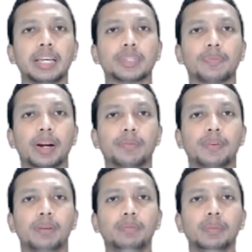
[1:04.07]

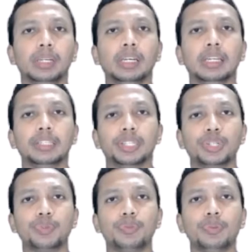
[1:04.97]
platform, is
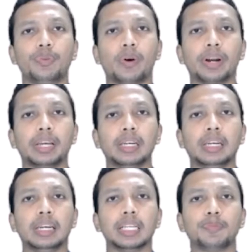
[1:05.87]
useful for
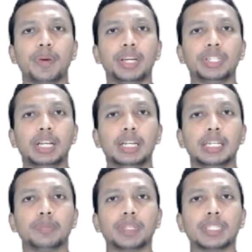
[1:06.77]
a spatial
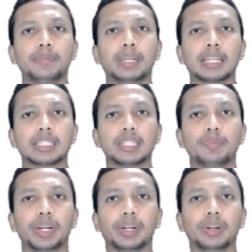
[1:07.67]
specific
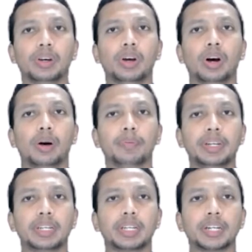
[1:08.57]
assessment of
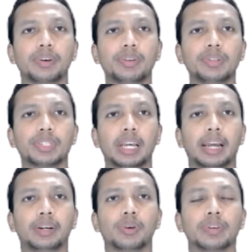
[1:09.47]
indicators
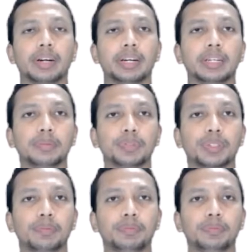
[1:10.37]
and alternatives.
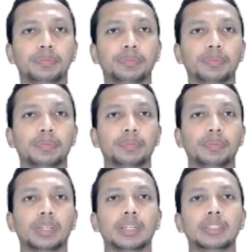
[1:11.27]

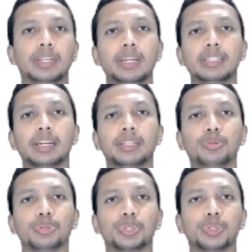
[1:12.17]
GIS are
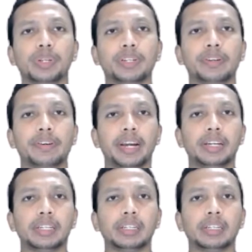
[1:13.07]
used to integrate